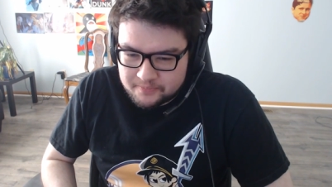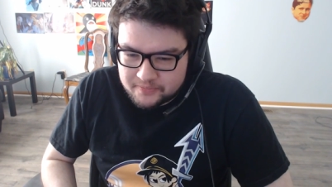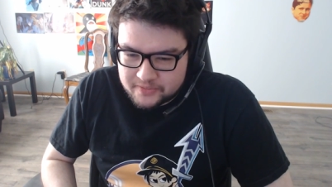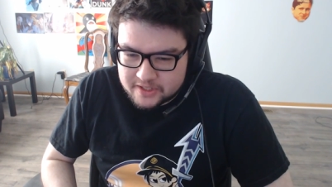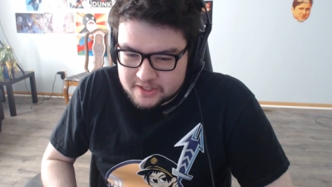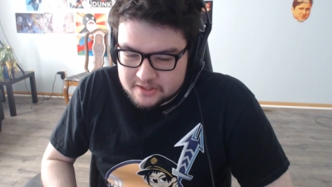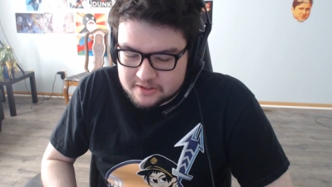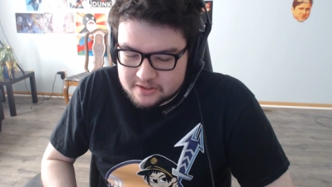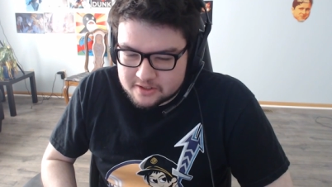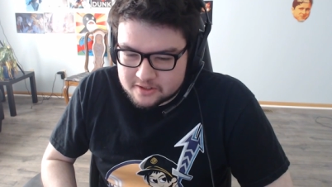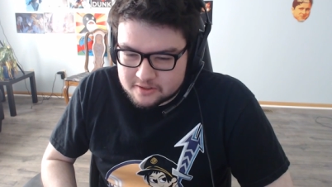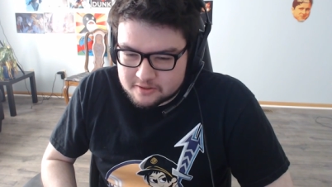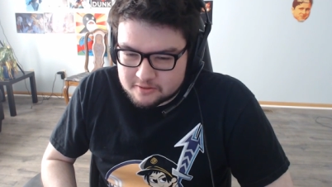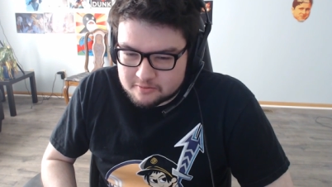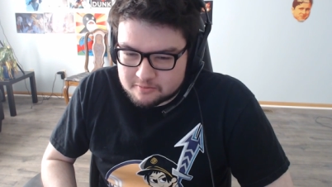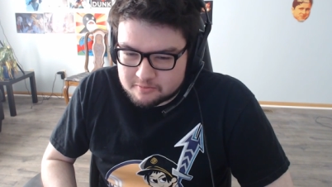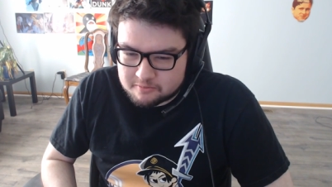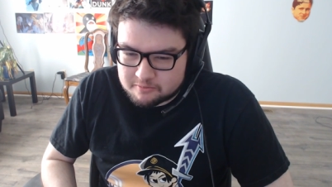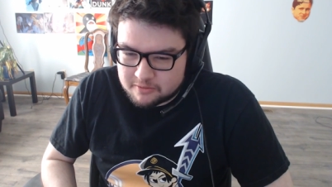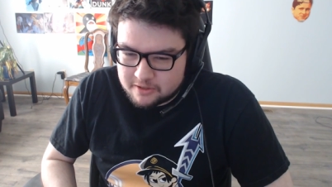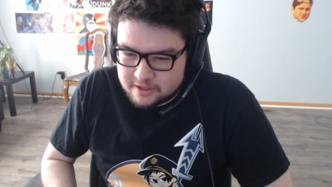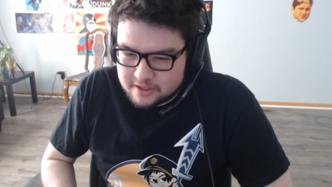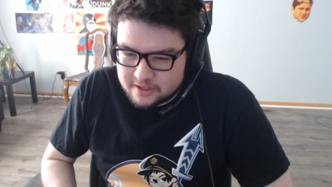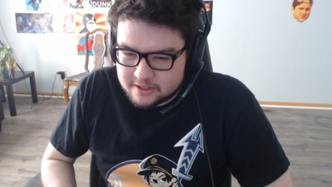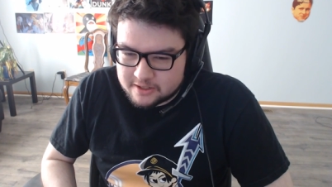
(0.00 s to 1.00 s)
It's
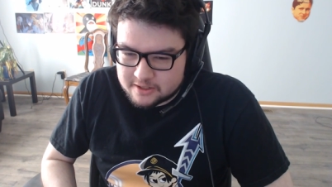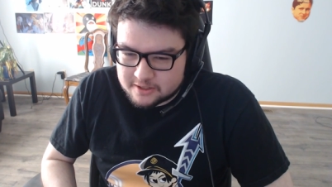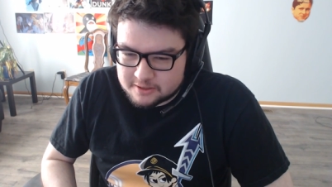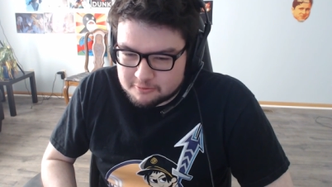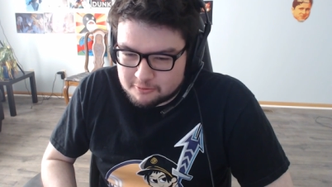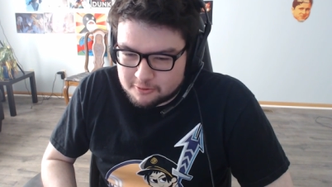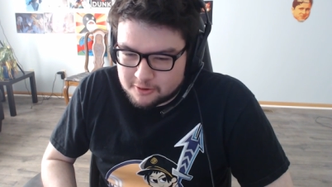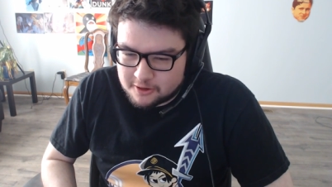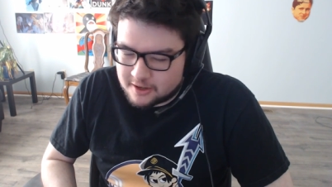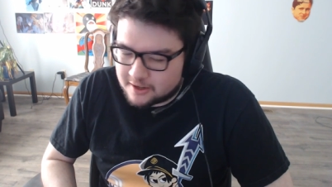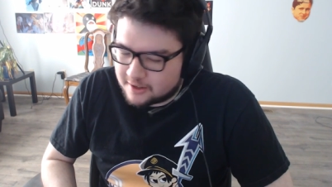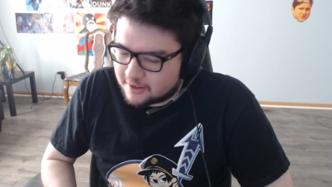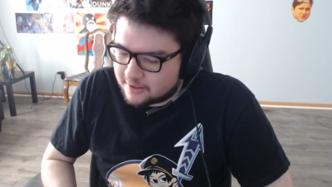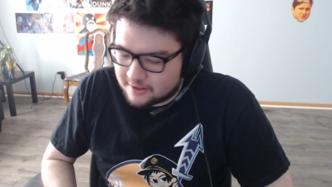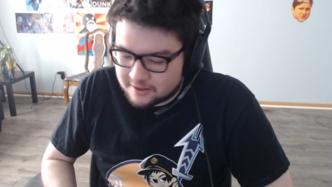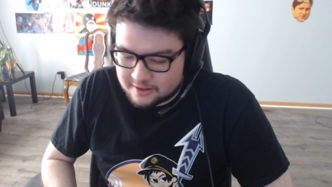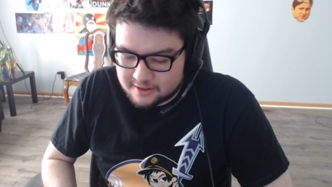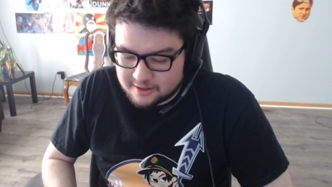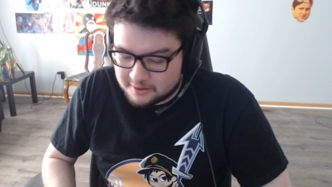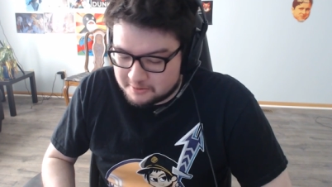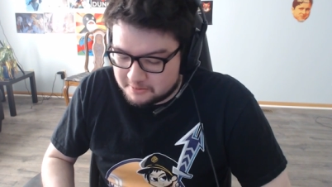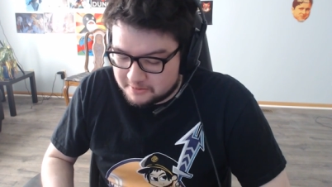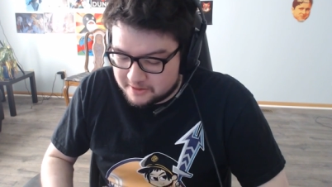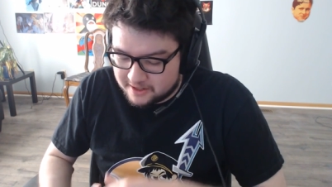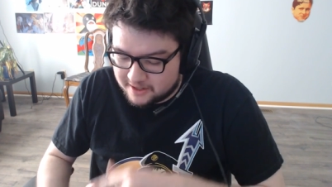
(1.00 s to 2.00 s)
just water
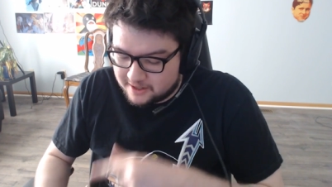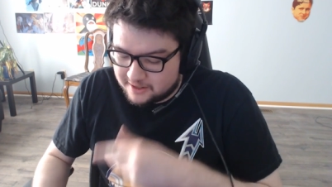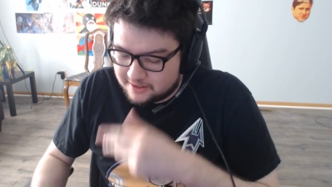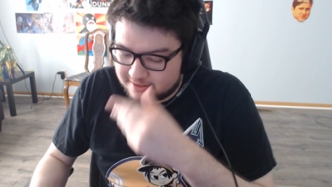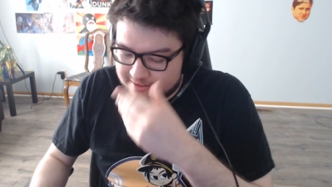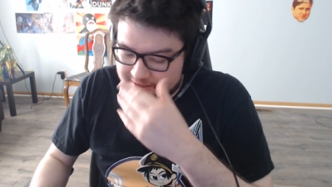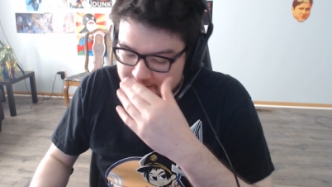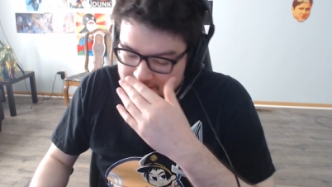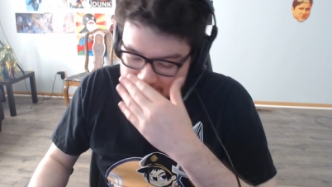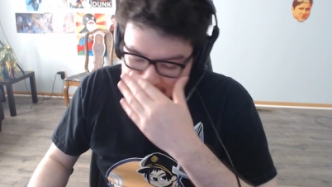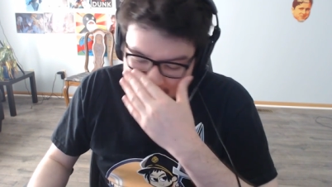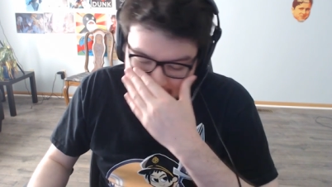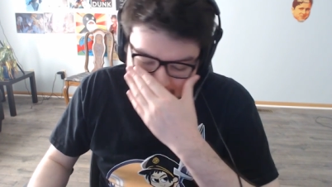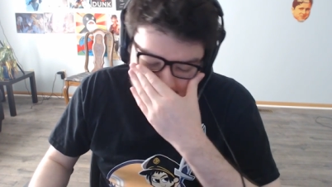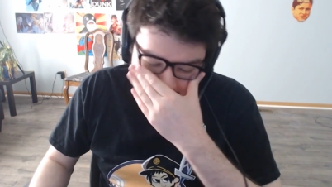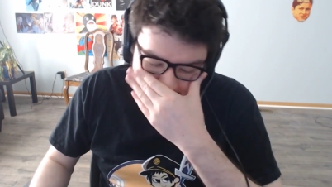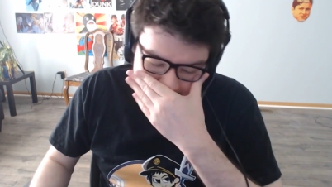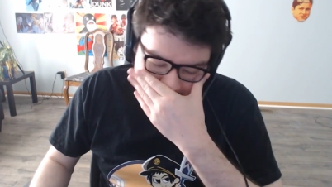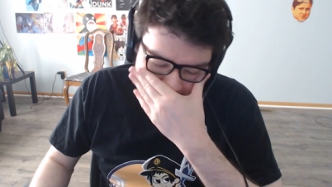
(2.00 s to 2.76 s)
coming out, dude.